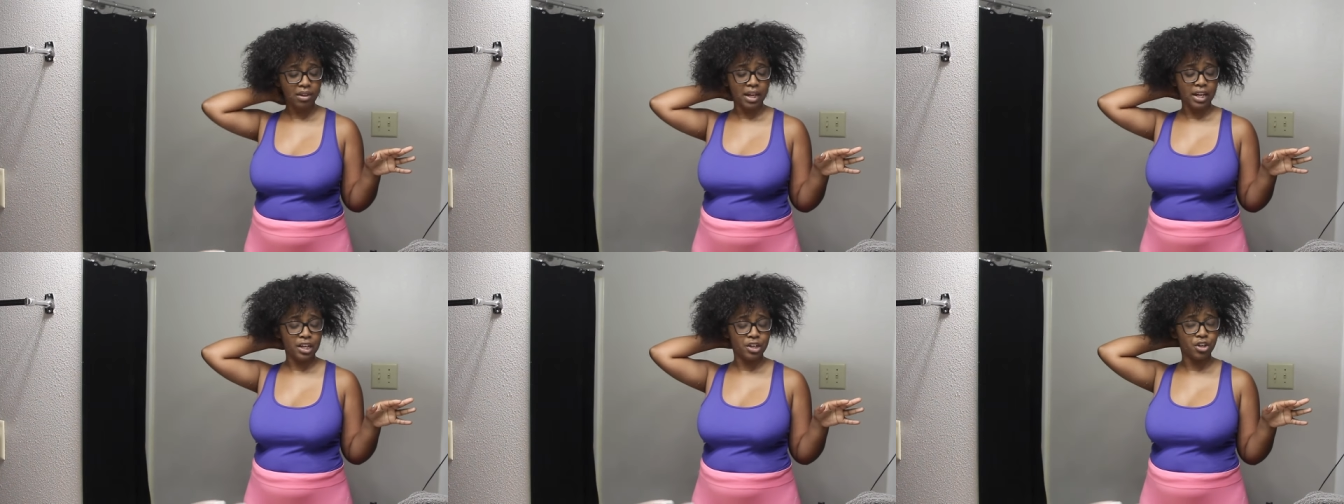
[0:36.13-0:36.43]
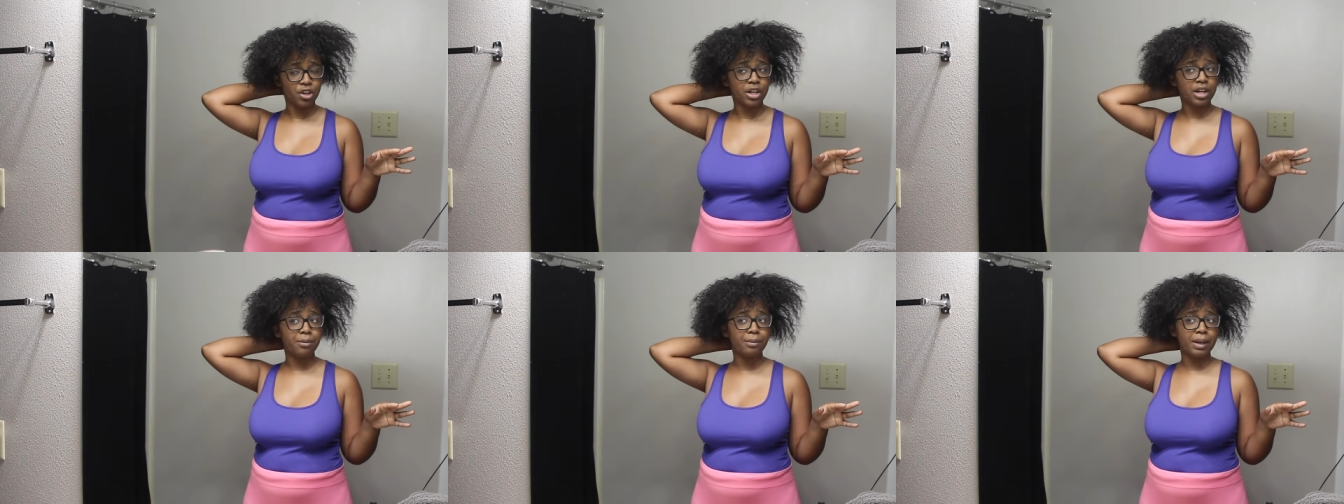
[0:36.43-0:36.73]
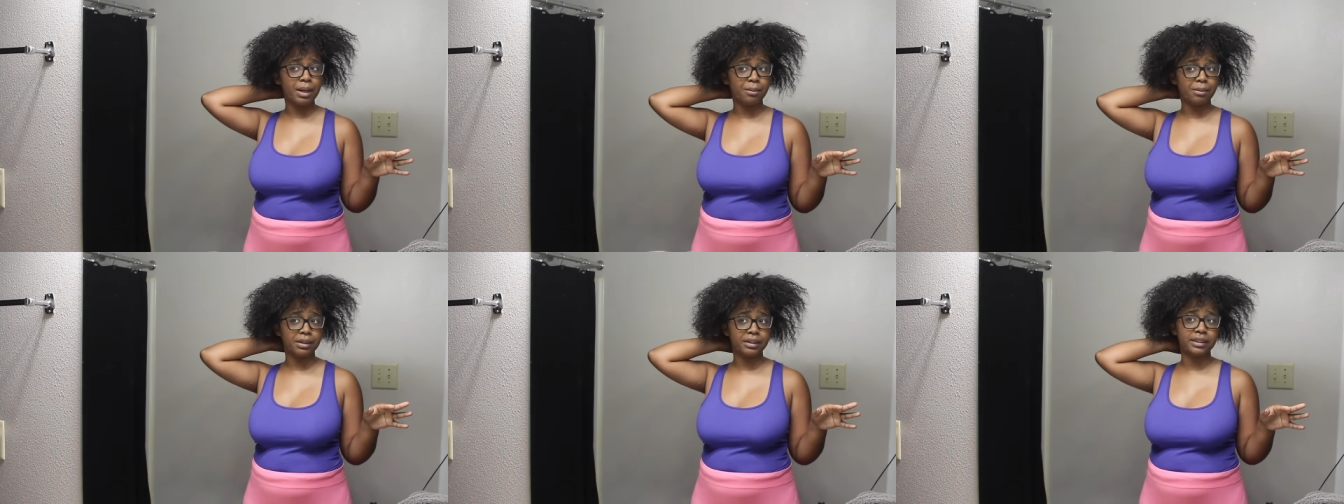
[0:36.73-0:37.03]
And you're going to
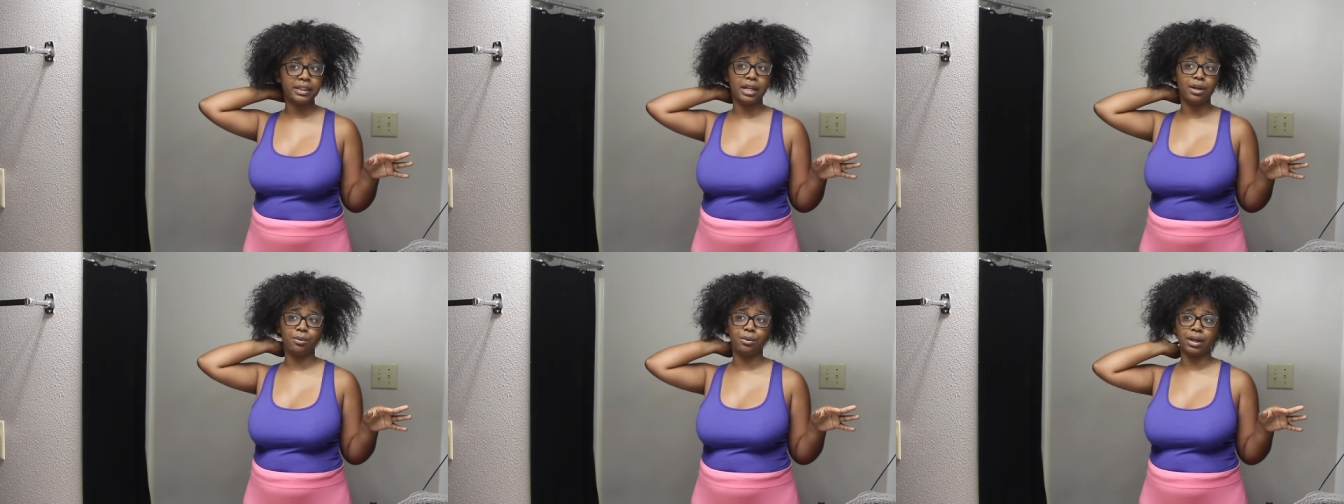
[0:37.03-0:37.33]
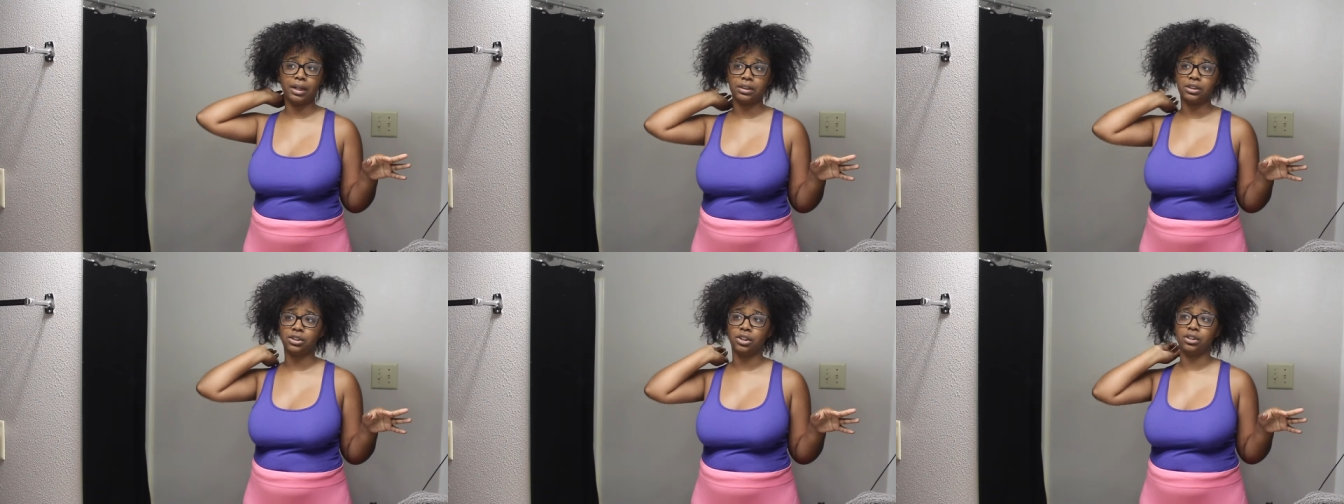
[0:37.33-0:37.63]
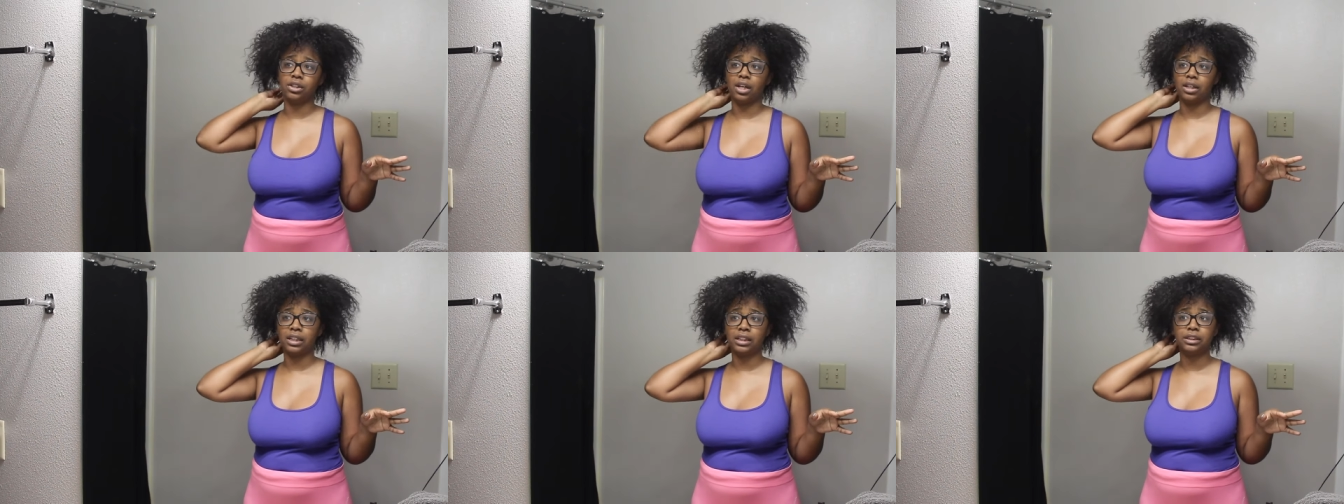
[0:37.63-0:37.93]
be able to tell when I show
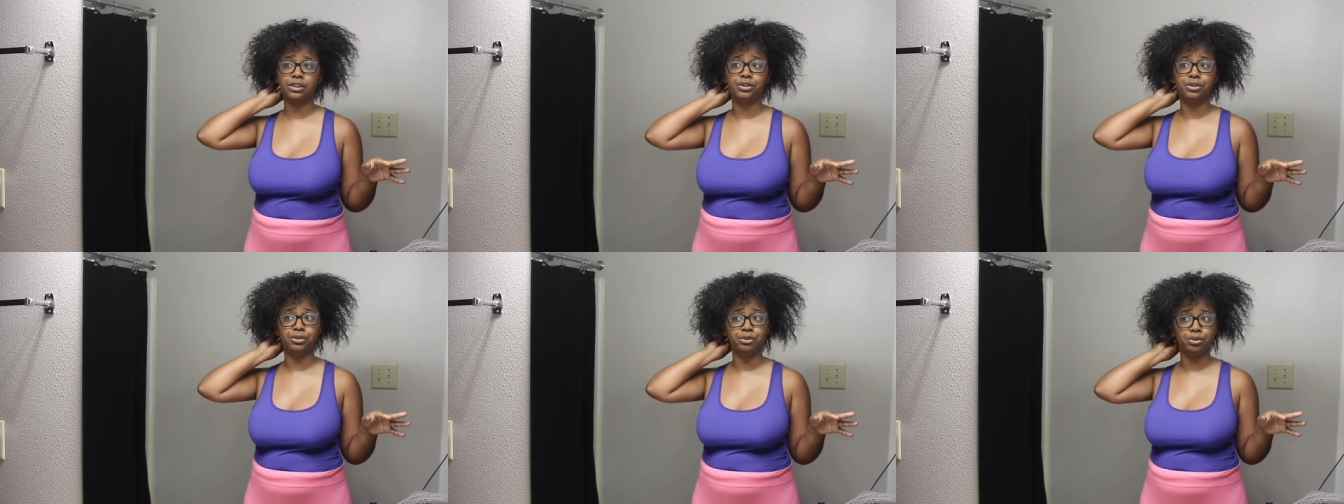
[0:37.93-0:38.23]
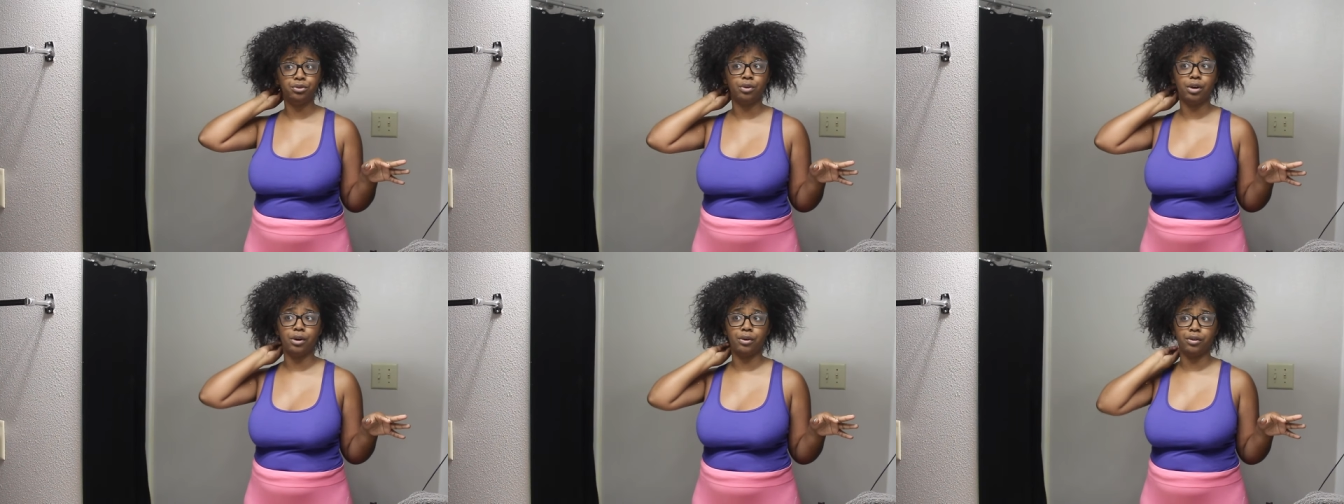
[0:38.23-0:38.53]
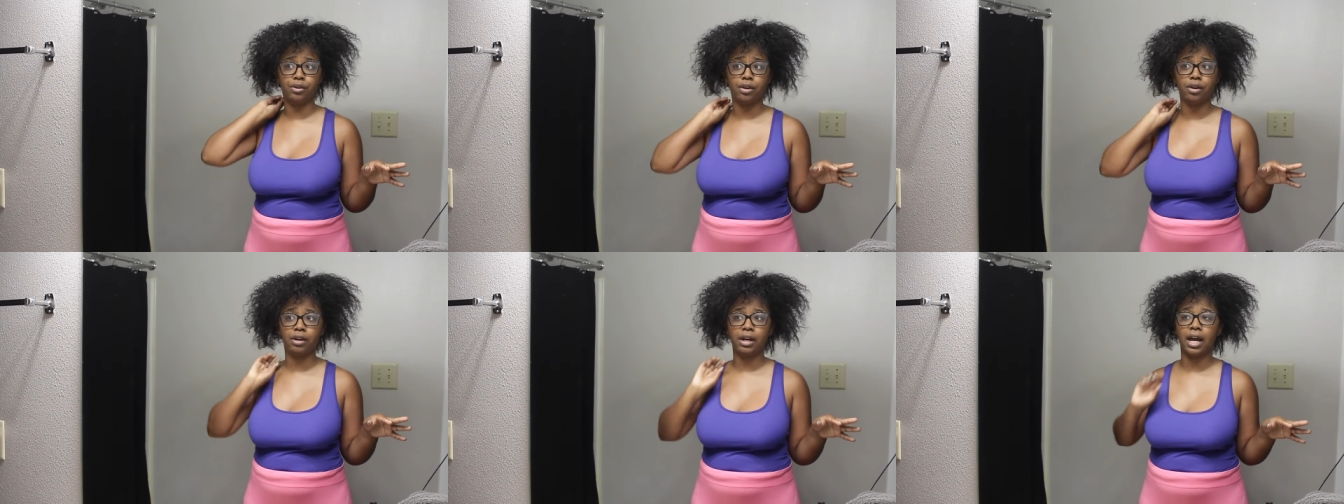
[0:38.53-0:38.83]
y'all this new
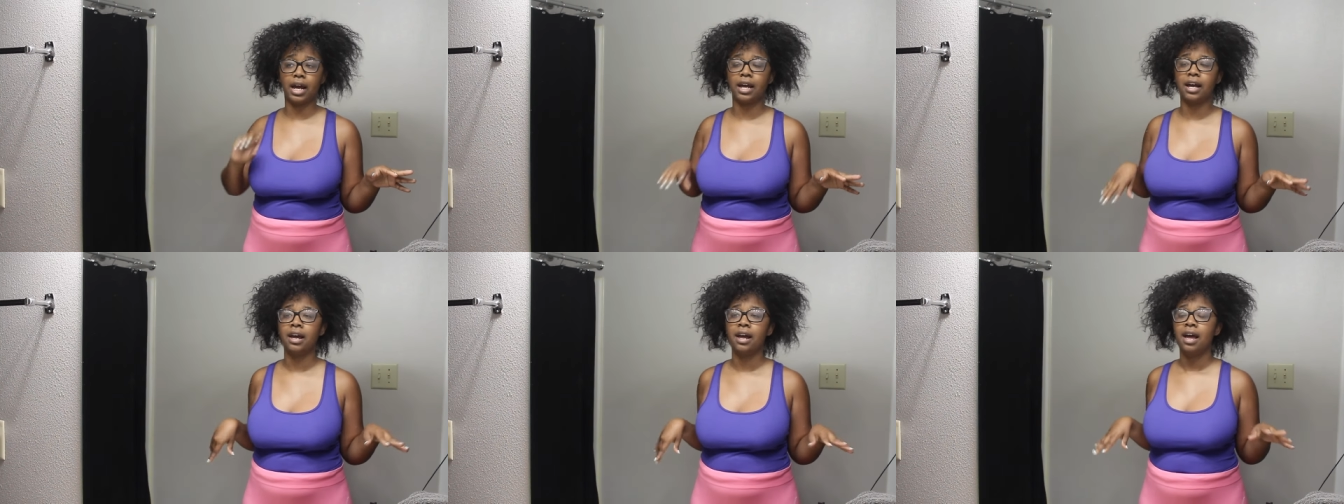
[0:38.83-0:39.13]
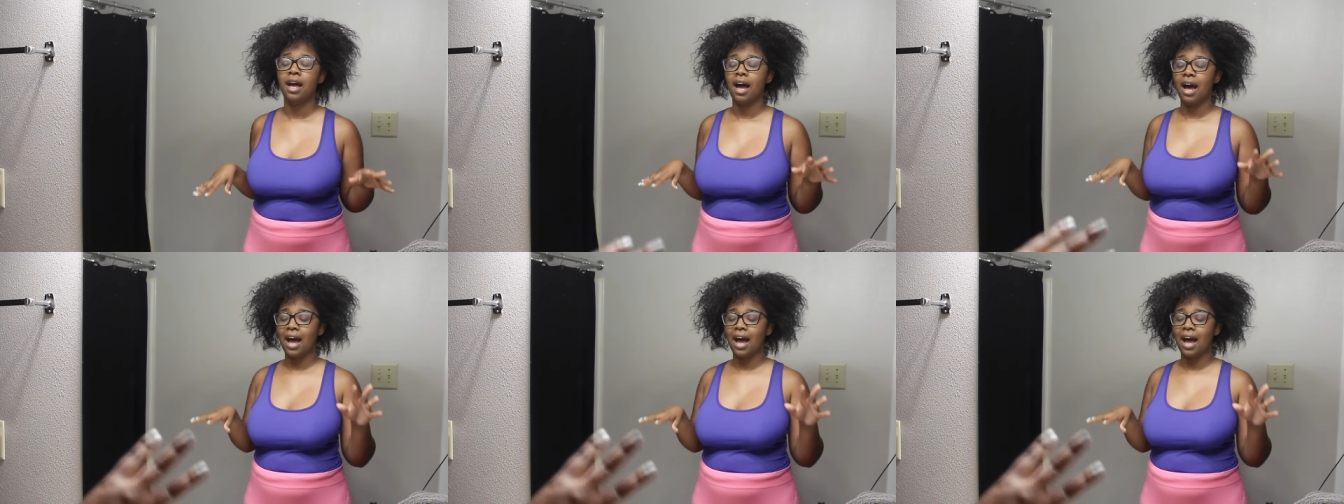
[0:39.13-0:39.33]
growth, okay?